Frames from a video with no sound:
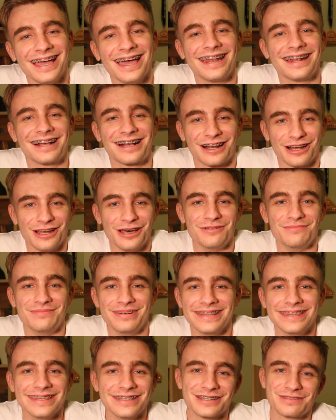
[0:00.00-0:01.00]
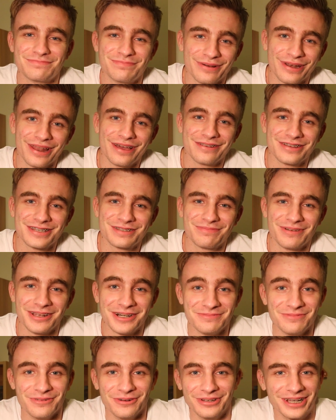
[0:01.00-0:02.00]
at a club and just put out a
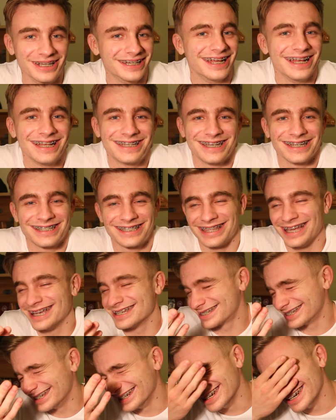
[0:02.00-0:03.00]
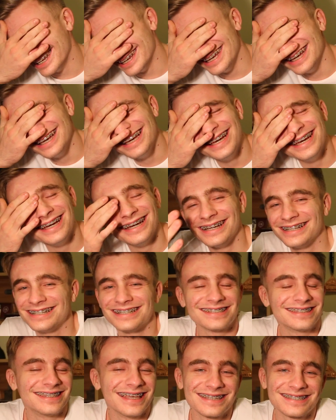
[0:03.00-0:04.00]
SpongeBob? Like it just
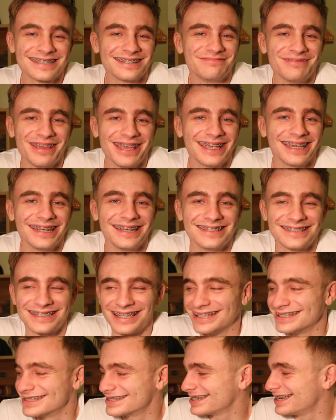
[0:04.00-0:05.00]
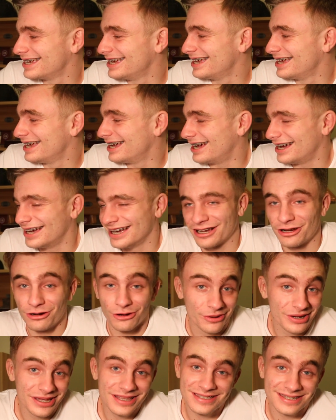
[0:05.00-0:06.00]
doesn't make any sense.
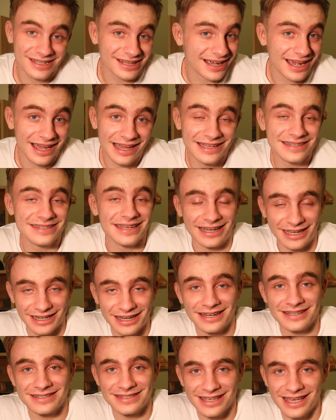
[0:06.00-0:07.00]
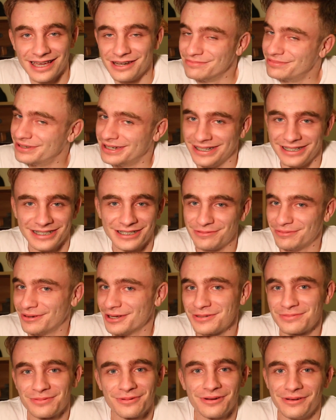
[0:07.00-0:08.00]
Coins and cards I can understand, but a
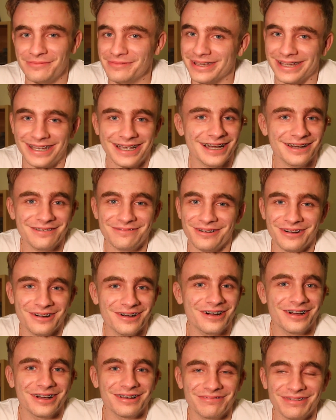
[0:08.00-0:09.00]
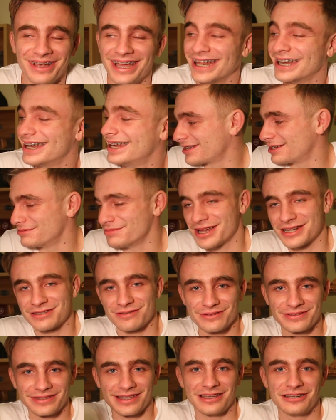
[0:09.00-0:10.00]
SpongeBob, I mean, come on, man. I might as
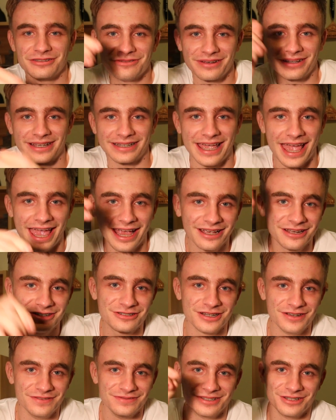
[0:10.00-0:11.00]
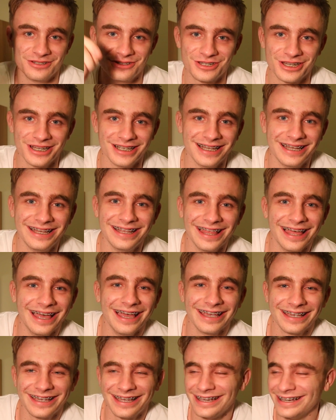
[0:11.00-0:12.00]
well start doing like handkerchiefs and shit.
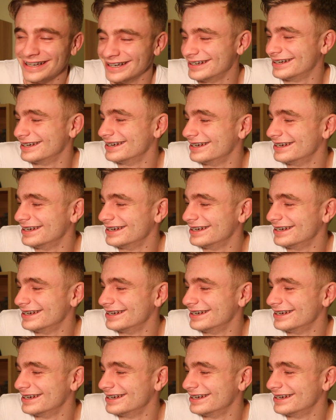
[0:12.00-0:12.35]
Like,